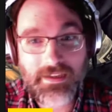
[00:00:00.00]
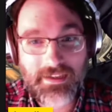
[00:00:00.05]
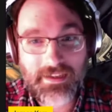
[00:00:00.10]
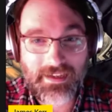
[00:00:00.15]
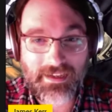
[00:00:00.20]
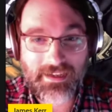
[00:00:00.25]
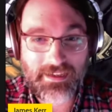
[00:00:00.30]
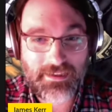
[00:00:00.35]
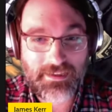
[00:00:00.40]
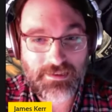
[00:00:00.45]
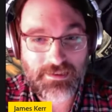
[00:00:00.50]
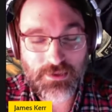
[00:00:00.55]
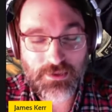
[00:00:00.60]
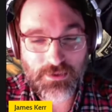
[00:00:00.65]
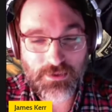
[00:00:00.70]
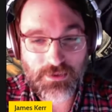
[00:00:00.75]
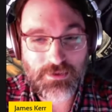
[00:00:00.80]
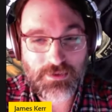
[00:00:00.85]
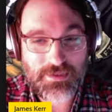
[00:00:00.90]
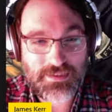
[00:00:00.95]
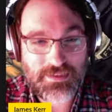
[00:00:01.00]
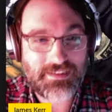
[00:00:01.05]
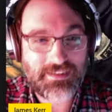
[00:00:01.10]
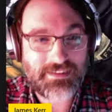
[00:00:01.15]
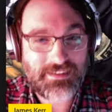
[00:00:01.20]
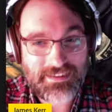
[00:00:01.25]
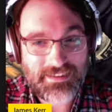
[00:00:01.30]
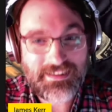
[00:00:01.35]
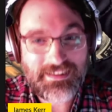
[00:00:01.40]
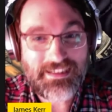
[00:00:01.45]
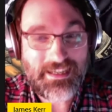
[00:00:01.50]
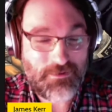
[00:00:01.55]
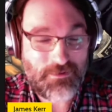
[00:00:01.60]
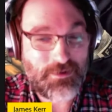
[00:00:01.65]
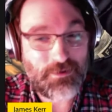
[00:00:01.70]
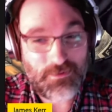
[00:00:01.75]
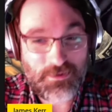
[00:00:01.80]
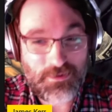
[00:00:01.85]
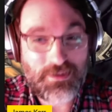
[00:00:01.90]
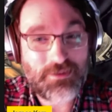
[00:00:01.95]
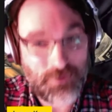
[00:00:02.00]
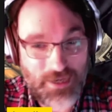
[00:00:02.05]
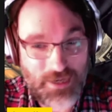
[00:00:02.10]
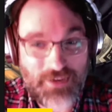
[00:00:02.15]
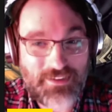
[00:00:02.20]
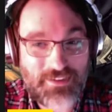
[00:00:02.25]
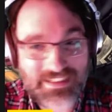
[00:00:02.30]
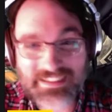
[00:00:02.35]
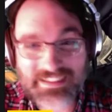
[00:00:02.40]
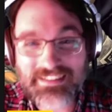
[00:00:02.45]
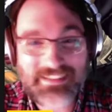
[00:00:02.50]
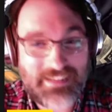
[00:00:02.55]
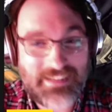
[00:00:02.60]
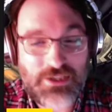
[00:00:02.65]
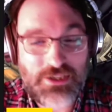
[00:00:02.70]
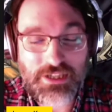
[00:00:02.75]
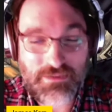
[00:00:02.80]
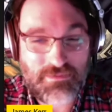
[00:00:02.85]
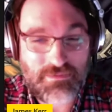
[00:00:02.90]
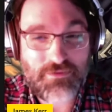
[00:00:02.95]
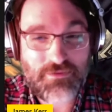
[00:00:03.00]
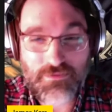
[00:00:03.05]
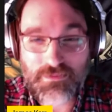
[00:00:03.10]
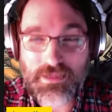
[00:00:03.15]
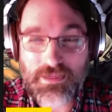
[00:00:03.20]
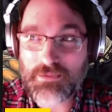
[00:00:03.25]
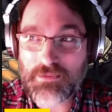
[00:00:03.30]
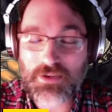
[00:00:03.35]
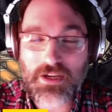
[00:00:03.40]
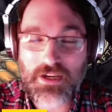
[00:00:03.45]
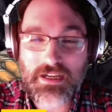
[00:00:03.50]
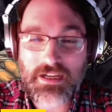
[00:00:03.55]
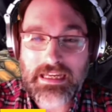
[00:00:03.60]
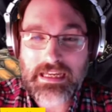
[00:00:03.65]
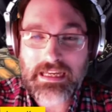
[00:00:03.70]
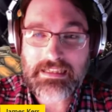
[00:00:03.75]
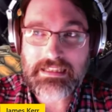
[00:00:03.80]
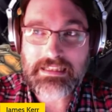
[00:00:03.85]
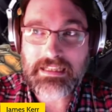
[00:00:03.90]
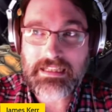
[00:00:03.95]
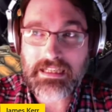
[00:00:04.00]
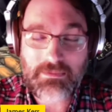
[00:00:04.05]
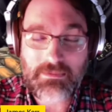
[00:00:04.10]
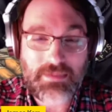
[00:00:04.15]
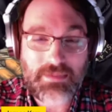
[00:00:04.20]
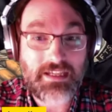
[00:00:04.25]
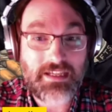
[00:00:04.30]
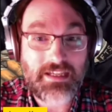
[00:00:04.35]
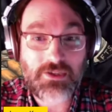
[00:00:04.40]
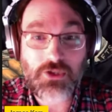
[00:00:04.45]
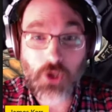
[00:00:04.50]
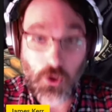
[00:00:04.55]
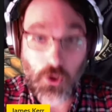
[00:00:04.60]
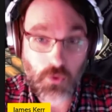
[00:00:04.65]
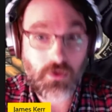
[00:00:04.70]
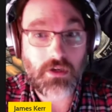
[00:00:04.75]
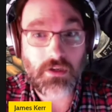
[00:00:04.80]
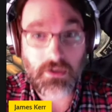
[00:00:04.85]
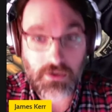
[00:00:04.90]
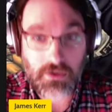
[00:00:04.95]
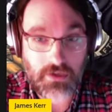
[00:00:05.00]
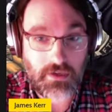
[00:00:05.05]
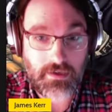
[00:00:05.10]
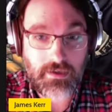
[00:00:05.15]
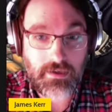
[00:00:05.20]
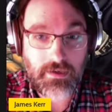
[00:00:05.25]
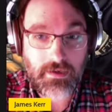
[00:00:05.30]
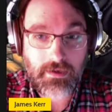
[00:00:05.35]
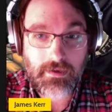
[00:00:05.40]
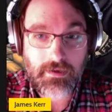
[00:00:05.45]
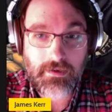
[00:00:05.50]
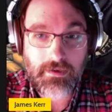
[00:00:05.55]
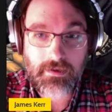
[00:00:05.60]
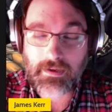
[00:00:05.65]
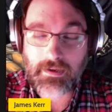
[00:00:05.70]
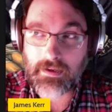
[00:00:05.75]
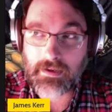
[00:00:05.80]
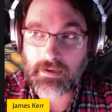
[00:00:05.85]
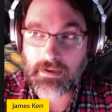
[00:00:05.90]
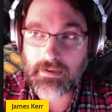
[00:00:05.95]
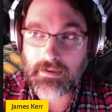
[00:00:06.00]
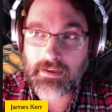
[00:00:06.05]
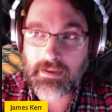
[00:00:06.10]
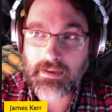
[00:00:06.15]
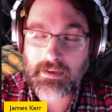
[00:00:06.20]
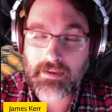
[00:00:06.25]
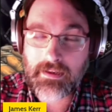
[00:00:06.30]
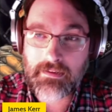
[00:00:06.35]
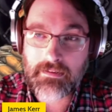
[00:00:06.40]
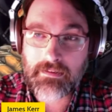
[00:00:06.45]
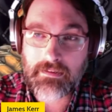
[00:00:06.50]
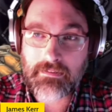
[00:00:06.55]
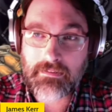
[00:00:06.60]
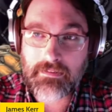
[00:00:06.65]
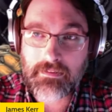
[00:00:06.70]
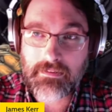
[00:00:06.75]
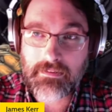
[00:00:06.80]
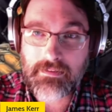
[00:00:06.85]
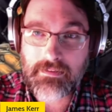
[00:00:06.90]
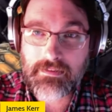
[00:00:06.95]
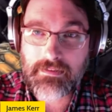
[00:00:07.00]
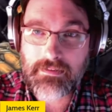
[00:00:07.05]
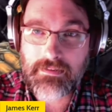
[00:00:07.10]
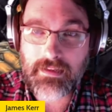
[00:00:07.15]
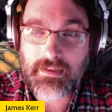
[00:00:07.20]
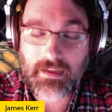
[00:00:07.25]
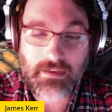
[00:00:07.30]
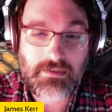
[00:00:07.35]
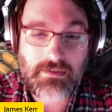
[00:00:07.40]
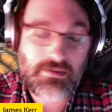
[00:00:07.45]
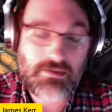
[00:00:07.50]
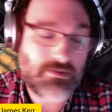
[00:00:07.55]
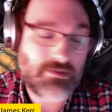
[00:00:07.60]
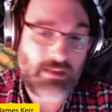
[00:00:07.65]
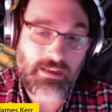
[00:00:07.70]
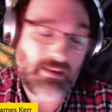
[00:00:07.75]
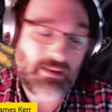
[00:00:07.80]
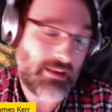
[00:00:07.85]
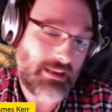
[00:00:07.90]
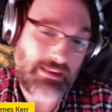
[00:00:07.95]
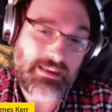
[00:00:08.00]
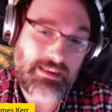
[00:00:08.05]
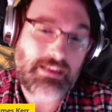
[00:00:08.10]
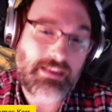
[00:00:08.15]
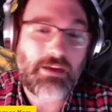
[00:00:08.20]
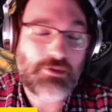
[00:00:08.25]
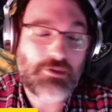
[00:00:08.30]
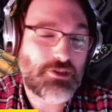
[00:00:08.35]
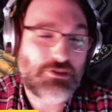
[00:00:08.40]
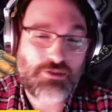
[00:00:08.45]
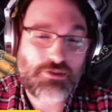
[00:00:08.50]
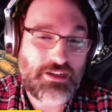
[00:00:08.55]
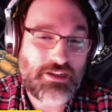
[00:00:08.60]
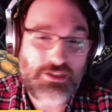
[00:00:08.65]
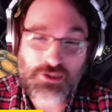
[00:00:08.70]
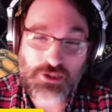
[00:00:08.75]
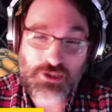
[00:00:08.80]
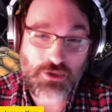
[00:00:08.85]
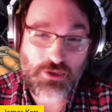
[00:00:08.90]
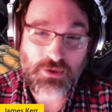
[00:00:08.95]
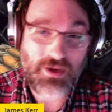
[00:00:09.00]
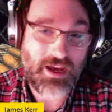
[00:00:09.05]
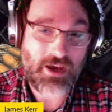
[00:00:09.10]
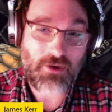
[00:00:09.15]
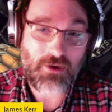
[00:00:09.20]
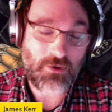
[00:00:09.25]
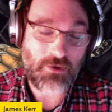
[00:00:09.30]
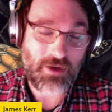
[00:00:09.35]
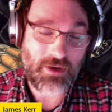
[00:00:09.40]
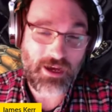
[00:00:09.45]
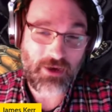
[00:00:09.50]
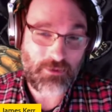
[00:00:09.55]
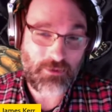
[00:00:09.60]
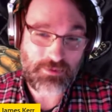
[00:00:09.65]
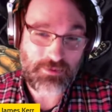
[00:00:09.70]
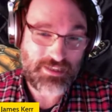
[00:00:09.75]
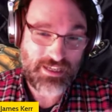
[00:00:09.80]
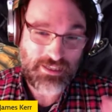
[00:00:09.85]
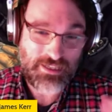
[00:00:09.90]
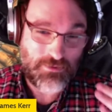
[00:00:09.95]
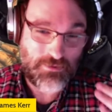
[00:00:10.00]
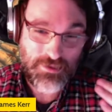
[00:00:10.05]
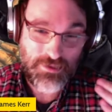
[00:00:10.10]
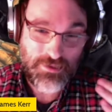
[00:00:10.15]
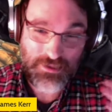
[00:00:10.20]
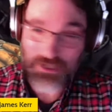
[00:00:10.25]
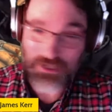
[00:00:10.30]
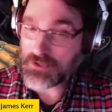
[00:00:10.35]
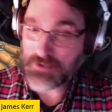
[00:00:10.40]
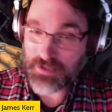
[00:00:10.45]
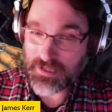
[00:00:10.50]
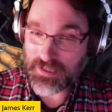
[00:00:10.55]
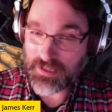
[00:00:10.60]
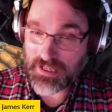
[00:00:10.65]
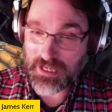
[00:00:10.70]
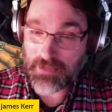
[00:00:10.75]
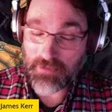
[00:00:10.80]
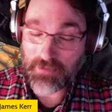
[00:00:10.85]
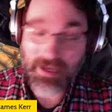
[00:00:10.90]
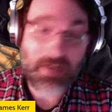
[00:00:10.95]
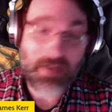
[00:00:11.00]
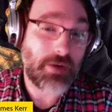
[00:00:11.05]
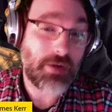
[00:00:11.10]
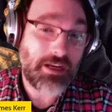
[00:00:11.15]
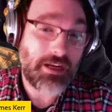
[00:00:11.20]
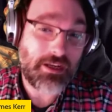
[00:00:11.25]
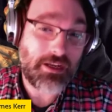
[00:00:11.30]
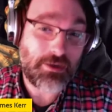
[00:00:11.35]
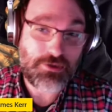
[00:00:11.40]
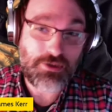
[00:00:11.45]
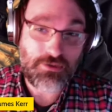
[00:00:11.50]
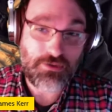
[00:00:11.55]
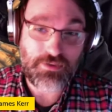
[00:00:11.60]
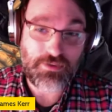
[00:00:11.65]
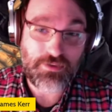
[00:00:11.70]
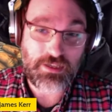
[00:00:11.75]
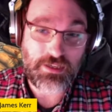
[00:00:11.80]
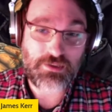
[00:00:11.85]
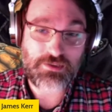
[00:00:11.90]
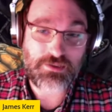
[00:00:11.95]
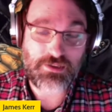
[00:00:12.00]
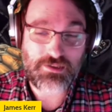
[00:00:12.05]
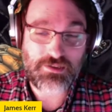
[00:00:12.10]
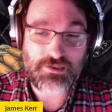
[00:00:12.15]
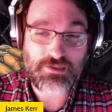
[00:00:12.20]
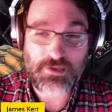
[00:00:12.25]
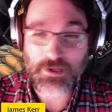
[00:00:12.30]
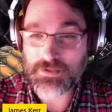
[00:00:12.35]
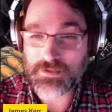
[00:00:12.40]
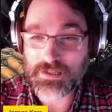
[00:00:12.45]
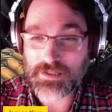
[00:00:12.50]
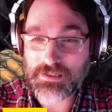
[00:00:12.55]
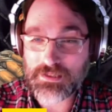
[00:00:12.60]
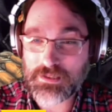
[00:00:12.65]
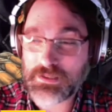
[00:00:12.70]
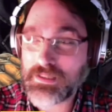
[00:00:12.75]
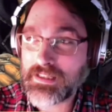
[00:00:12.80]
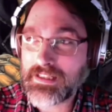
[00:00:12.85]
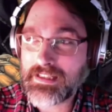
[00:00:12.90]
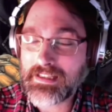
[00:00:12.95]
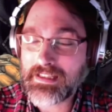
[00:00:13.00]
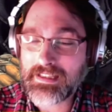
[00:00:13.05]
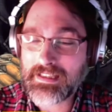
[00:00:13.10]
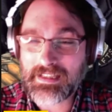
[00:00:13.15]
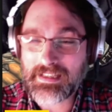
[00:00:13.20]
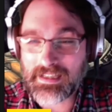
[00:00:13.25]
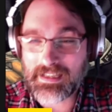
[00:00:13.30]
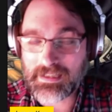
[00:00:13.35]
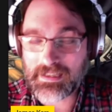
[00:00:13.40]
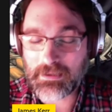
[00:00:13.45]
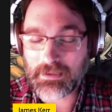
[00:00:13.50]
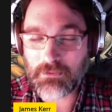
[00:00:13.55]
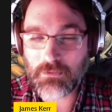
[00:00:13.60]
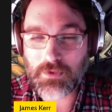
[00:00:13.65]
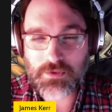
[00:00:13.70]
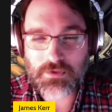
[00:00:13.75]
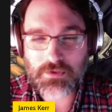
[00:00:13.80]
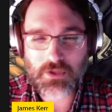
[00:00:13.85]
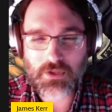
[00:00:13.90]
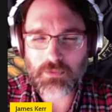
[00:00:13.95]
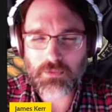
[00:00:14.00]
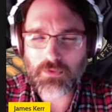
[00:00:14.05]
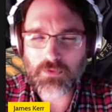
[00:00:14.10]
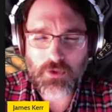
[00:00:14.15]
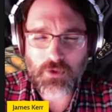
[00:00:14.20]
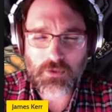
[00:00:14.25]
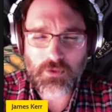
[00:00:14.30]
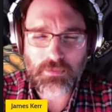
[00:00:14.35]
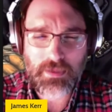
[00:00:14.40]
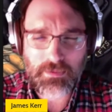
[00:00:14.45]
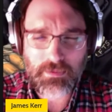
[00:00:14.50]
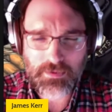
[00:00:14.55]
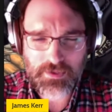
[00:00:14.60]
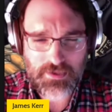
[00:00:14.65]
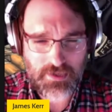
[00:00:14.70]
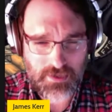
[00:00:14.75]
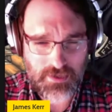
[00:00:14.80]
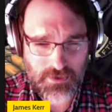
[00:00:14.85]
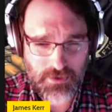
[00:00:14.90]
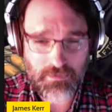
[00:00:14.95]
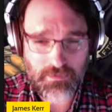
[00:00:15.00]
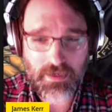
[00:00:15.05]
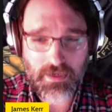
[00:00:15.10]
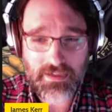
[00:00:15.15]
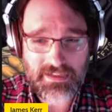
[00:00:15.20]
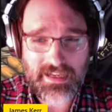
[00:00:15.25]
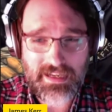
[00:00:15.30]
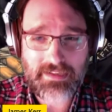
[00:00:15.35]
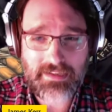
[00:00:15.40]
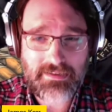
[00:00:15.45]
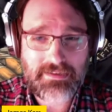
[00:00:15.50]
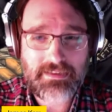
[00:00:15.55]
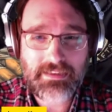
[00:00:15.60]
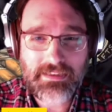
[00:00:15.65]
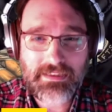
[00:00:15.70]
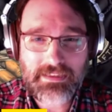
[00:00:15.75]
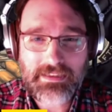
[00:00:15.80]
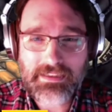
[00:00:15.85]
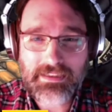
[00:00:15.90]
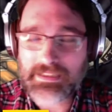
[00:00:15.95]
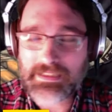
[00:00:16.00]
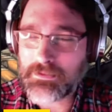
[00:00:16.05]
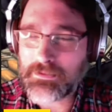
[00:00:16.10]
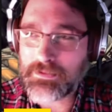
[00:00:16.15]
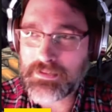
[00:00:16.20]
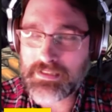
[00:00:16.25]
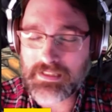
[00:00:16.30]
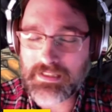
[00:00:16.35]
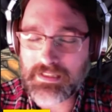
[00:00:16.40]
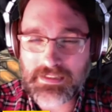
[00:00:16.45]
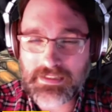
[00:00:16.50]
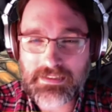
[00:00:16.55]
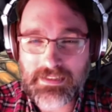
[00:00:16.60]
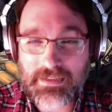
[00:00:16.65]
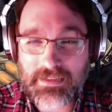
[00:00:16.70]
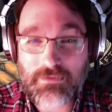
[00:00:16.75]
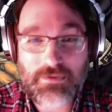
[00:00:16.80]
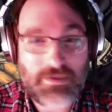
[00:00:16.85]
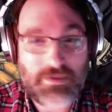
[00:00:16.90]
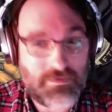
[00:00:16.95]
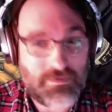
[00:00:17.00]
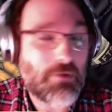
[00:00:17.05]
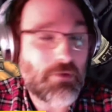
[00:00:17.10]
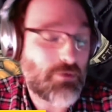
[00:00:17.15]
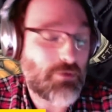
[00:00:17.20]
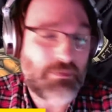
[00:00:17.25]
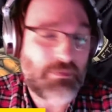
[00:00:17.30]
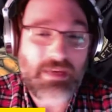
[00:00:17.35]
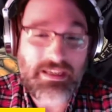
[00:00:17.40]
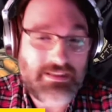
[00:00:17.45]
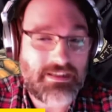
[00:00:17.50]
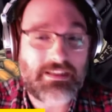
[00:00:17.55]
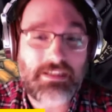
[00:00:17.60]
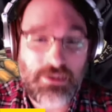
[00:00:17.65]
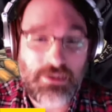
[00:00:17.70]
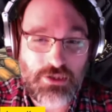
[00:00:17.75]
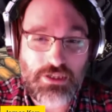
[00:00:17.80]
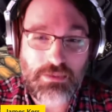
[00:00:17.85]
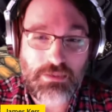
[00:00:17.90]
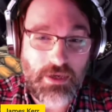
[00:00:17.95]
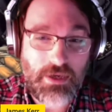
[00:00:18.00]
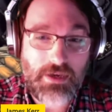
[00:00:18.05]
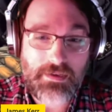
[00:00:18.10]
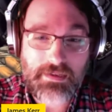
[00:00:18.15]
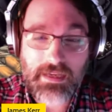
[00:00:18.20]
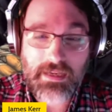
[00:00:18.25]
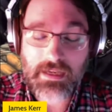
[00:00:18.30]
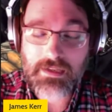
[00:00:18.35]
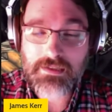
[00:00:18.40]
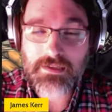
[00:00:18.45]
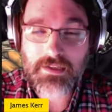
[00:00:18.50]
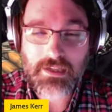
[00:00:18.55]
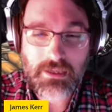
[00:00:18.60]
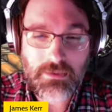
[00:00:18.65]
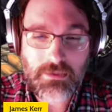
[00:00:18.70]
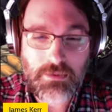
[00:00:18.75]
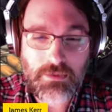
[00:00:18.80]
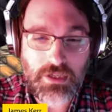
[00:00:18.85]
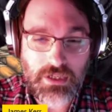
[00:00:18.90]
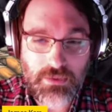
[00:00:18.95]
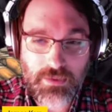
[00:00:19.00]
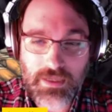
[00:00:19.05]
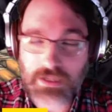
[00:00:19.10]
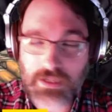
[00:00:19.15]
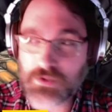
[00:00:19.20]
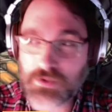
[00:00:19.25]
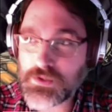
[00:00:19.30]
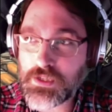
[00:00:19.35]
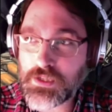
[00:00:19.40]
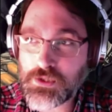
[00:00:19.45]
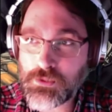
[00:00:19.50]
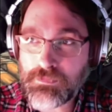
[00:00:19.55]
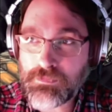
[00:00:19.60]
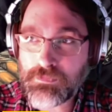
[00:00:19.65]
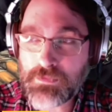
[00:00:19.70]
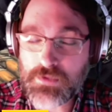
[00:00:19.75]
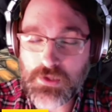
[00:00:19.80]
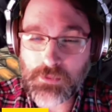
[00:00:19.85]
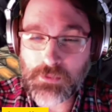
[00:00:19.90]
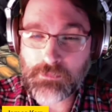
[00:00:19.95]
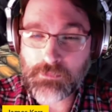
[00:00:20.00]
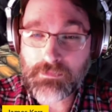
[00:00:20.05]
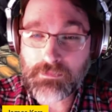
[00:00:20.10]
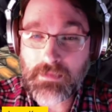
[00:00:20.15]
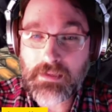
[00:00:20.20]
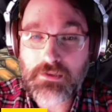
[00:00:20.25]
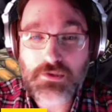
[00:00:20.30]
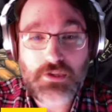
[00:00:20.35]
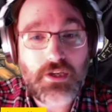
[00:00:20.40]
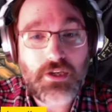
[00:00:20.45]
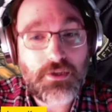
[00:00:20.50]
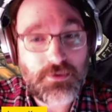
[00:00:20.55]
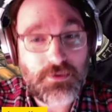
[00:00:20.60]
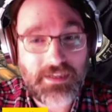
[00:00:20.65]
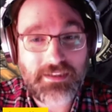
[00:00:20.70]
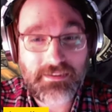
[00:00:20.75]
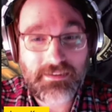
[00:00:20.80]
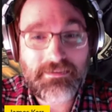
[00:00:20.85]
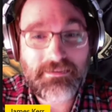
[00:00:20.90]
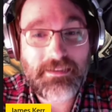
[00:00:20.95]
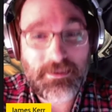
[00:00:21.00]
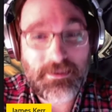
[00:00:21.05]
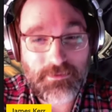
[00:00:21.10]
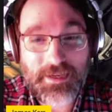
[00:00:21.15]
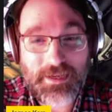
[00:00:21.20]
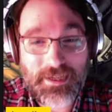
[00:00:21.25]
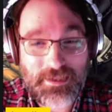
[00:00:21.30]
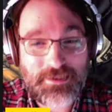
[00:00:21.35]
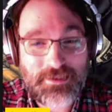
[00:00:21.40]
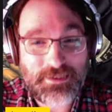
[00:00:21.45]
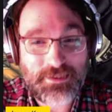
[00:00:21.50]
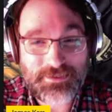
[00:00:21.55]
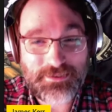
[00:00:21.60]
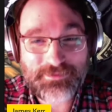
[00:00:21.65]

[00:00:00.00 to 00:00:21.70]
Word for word: Uh, so it was a it was a real crowning achievement for me in broadcasting and being a total nerd. Uh, and it's, uh, like the, I'm just trying to show you how how obsessed with Star Trek I am. I had a radio show for years on Star Trek too, uh, which you know before people started doing podcasts. It was uh, it was it was basically just a podcast on a community radio station. So Star Trek is my answer.